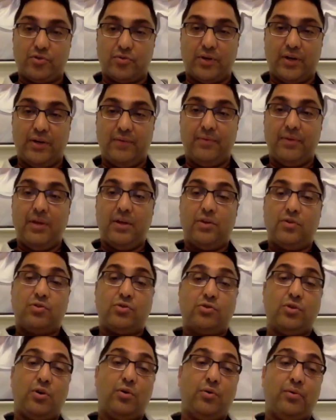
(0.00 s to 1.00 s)
right?
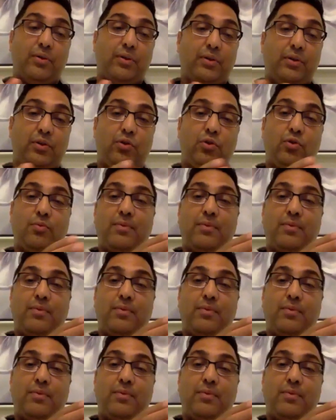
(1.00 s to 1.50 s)
So you